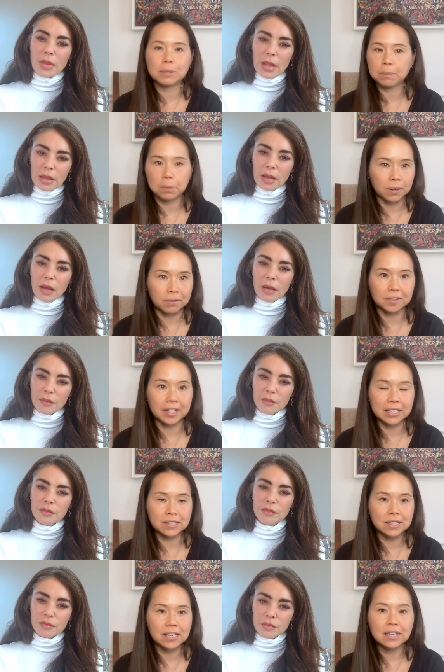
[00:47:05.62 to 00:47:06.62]
Speaker 1: be
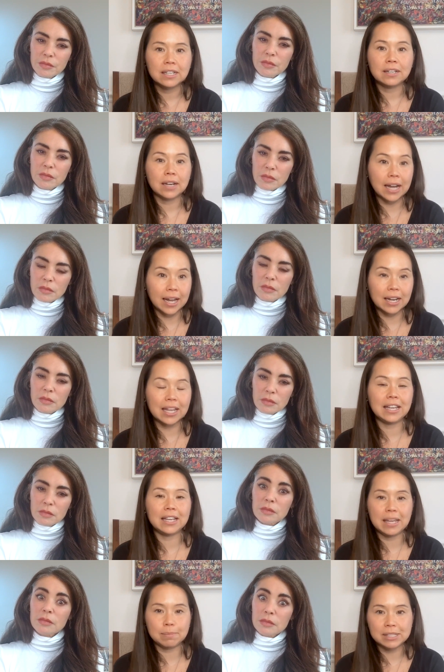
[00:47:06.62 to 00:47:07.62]
perfect. I got to
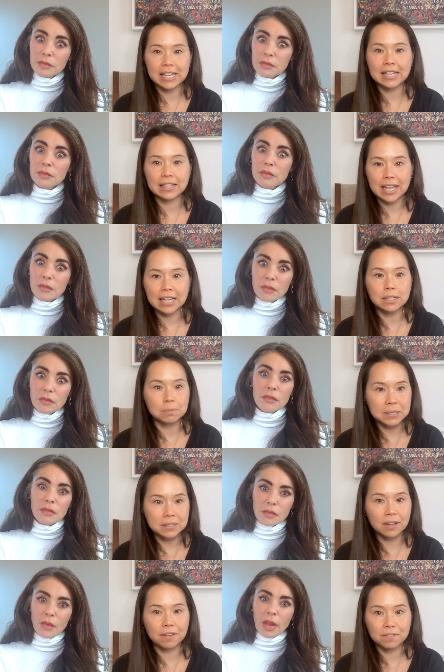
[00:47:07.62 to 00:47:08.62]
keep saying that to
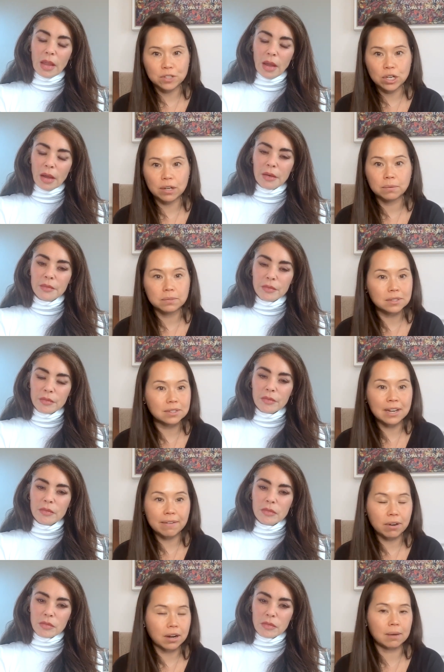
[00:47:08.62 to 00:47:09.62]
myself too. It's
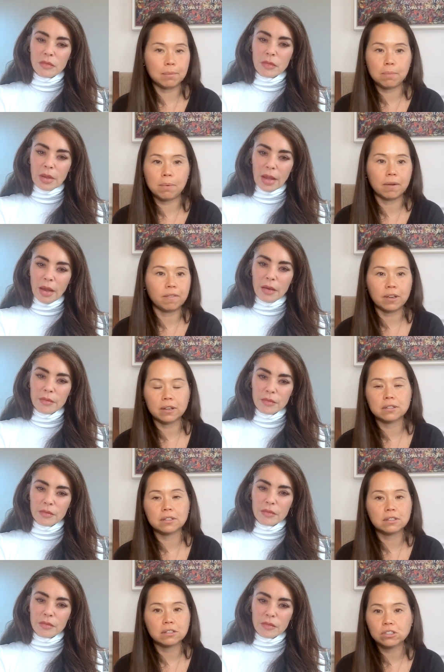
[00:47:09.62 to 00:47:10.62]
never going to be perfect.
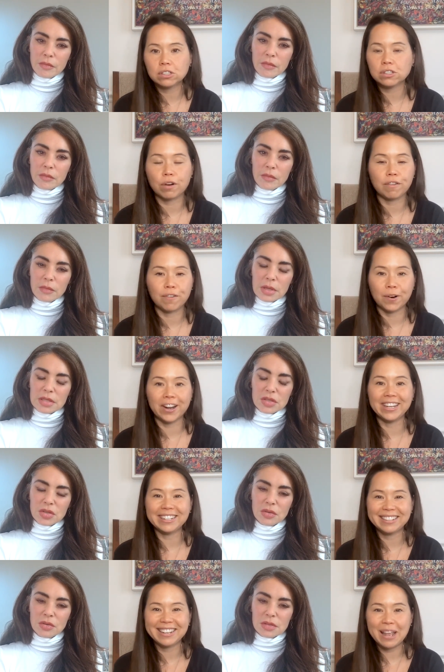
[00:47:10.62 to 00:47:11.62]
Just go for Me it.
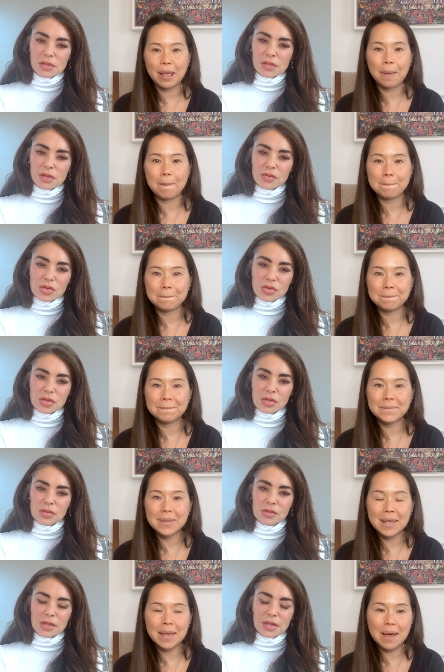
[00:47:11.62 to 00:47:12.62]
Speaker 2: Too. It's so
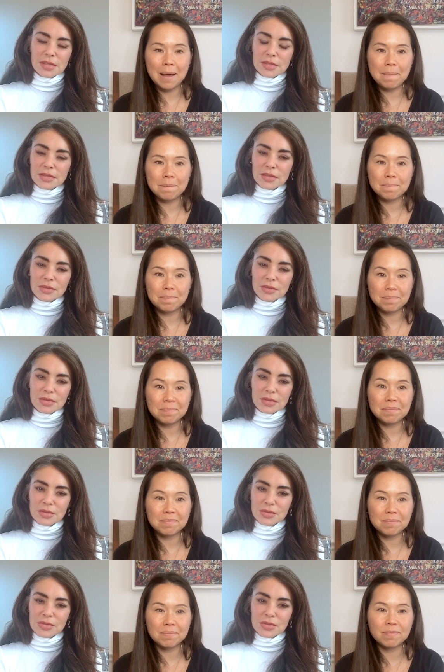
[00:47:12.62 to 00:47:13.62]
true. Yeah. It's so,
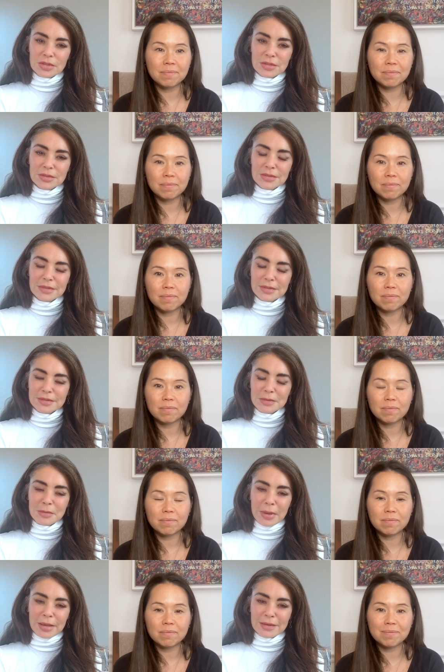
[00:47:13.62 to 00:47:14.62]
so mm-hmm. true. Mm-hmm.
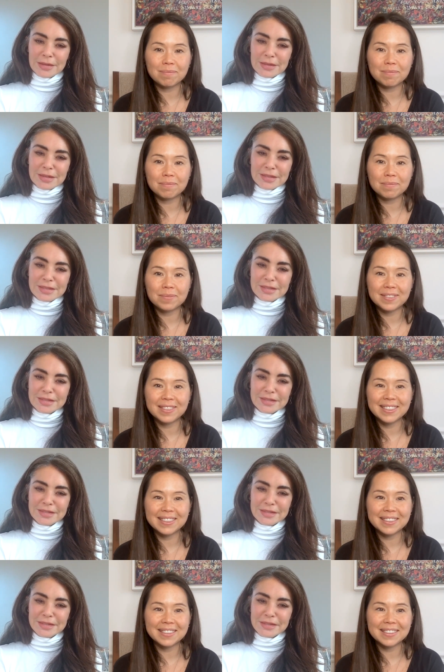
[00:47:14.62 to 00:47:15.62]
Oh my goodness.
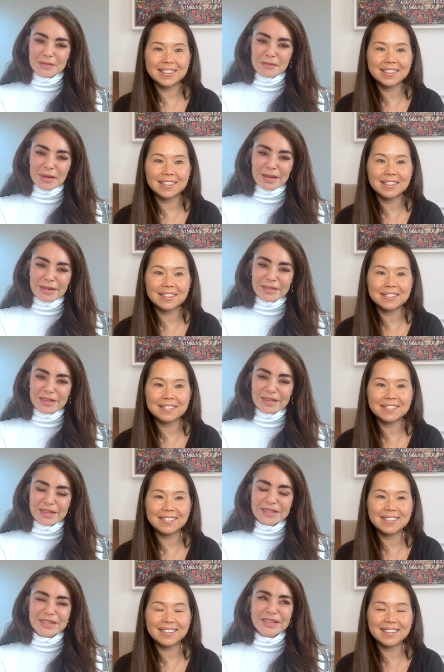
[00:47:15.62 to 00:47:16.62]
Oh my
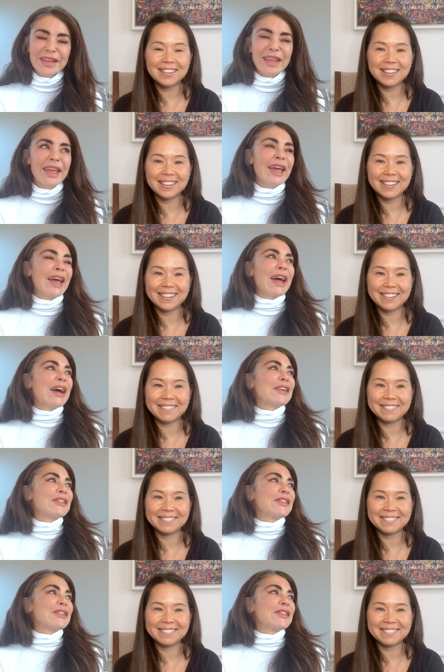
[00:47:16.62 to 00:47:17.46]
gosh. Mm-hmm. I